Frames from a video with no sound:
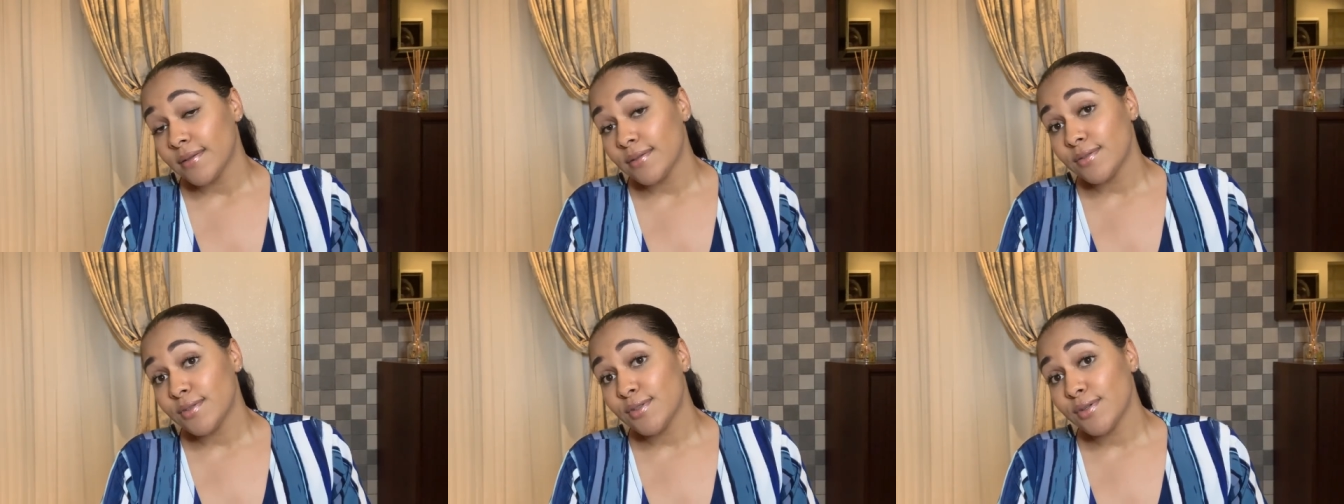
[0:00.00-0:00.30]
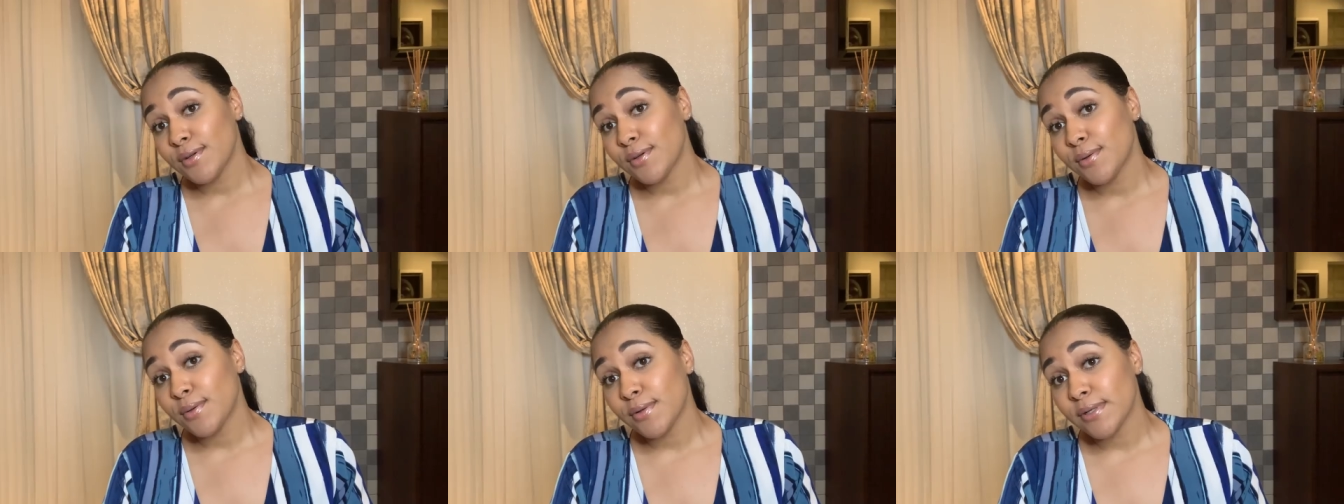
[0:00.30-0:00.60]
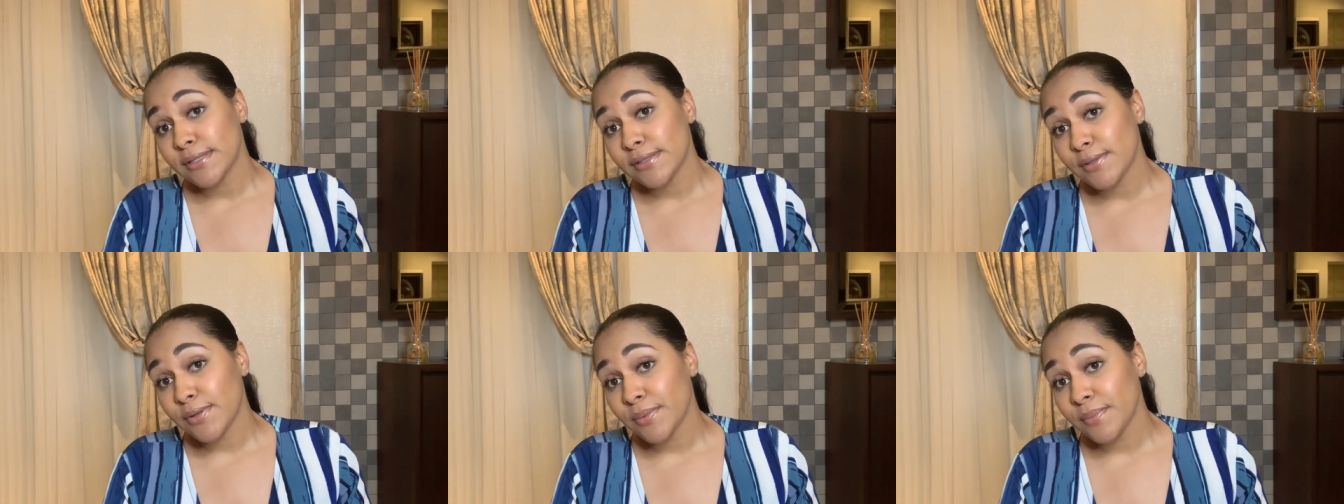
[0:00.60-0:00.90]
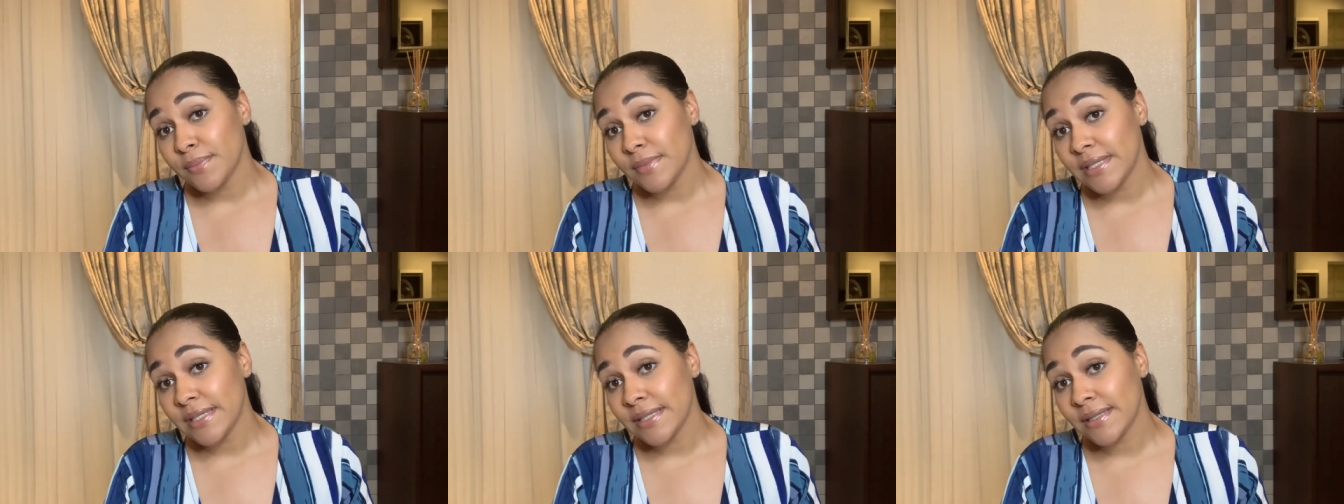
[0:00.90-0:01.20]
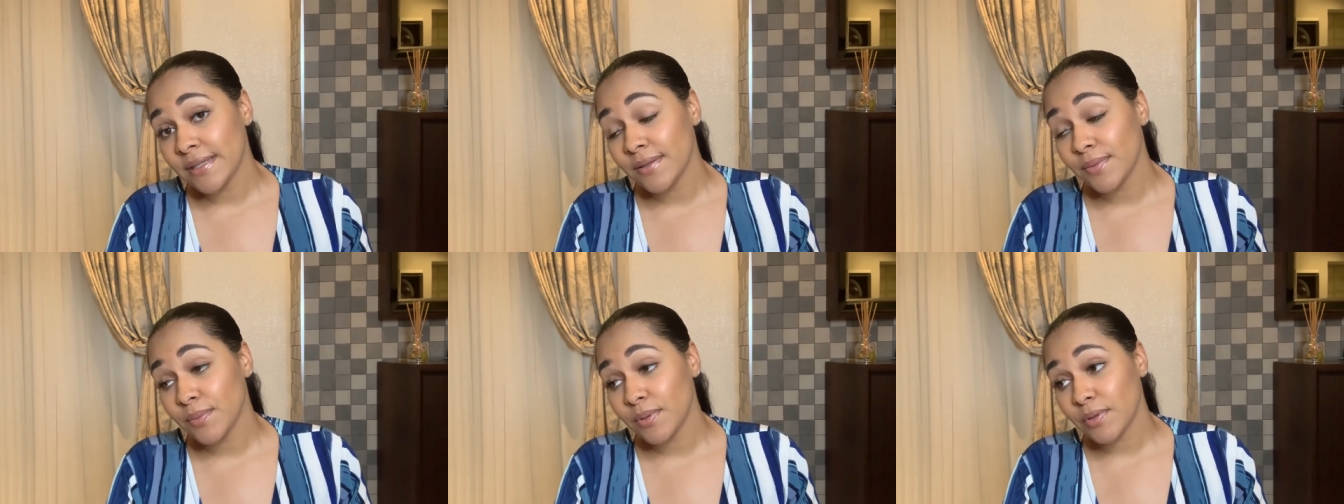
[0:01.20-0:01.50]
Joke was on
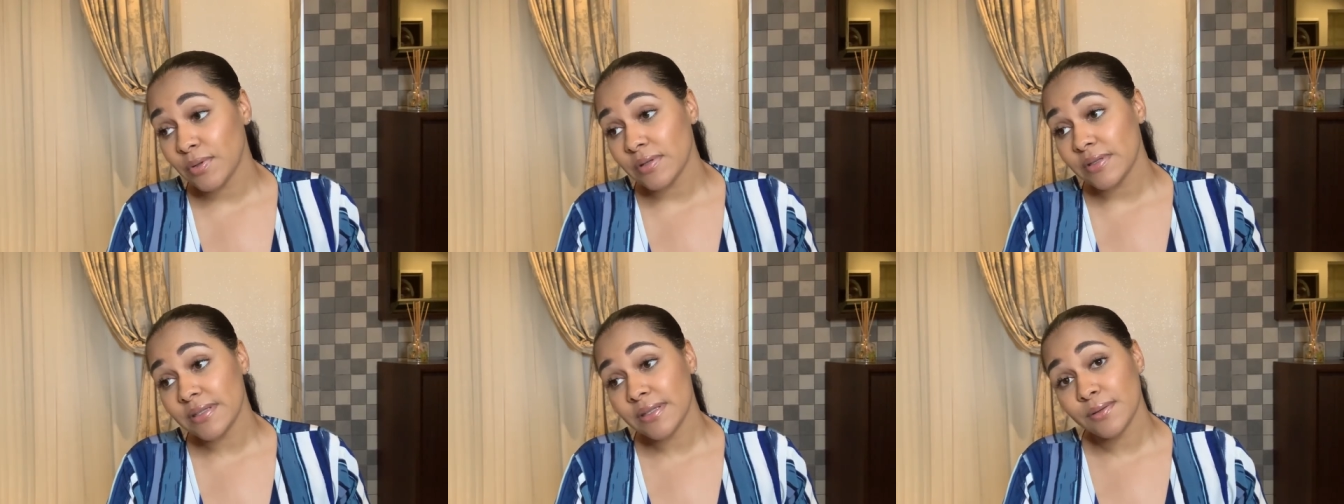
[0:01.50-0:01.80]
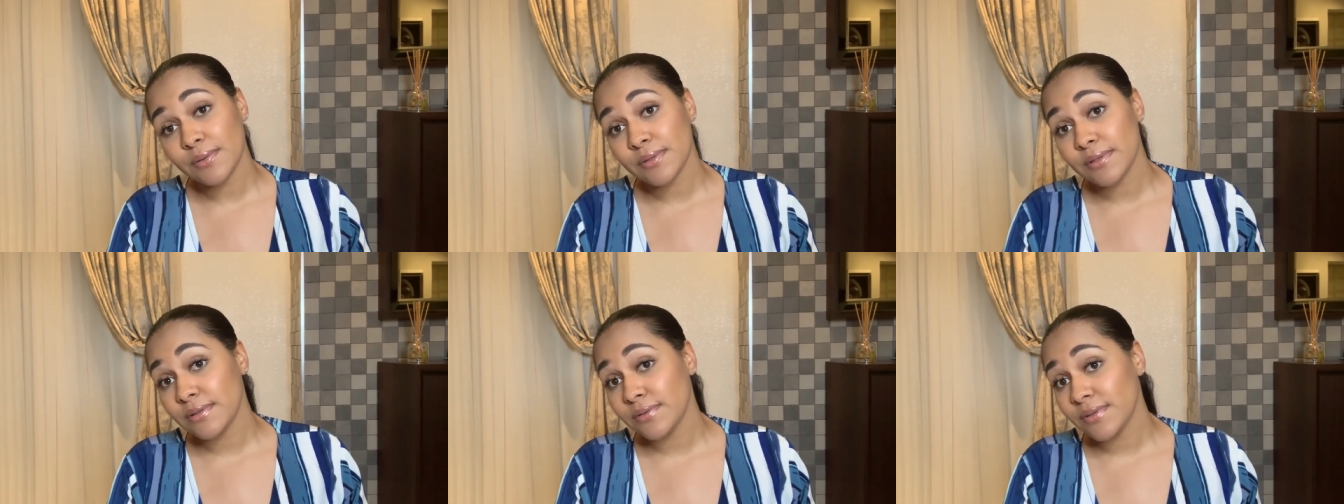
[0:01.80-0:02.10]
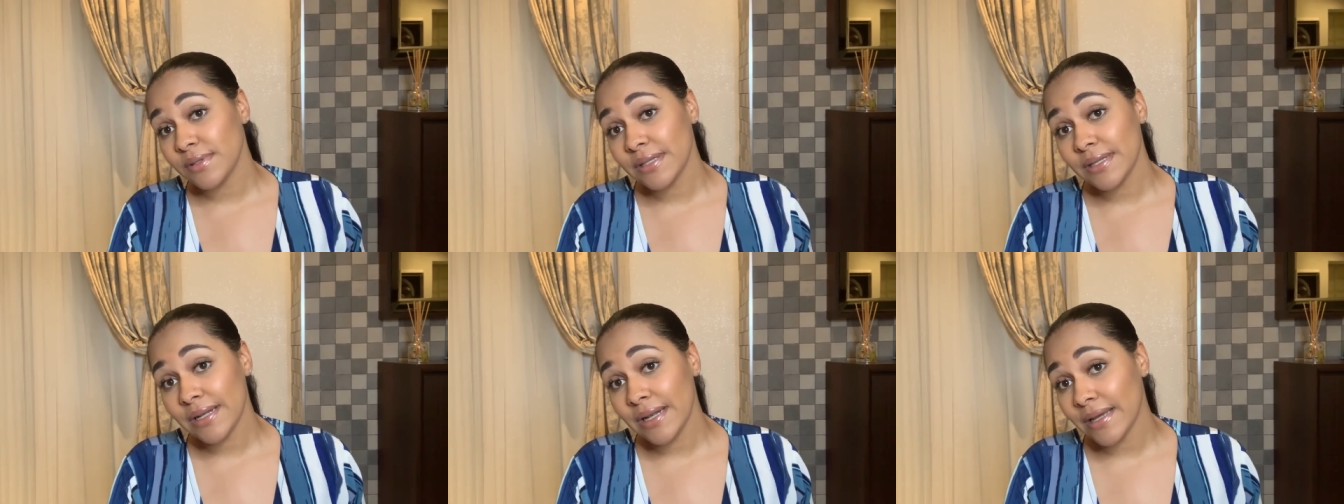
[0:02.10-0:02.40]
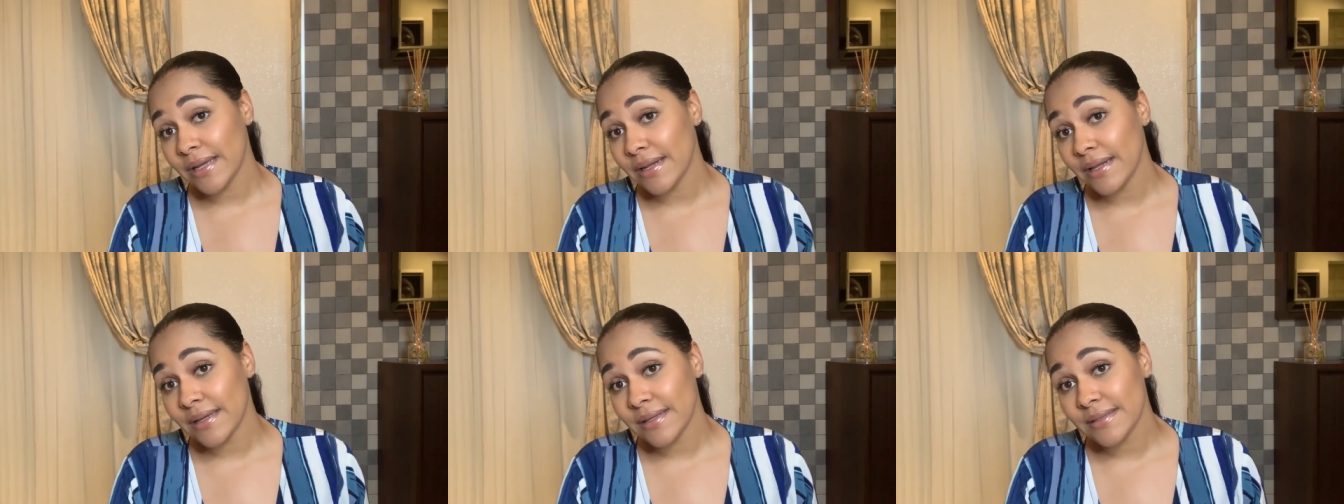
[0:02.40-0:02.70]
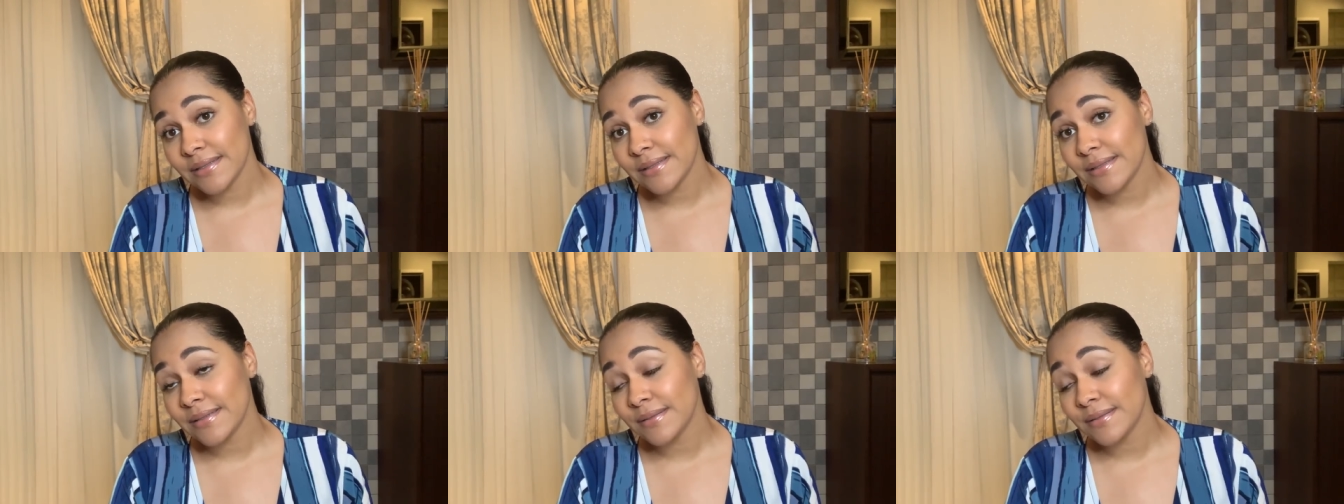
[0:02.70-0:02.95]
me because there was nothing like that.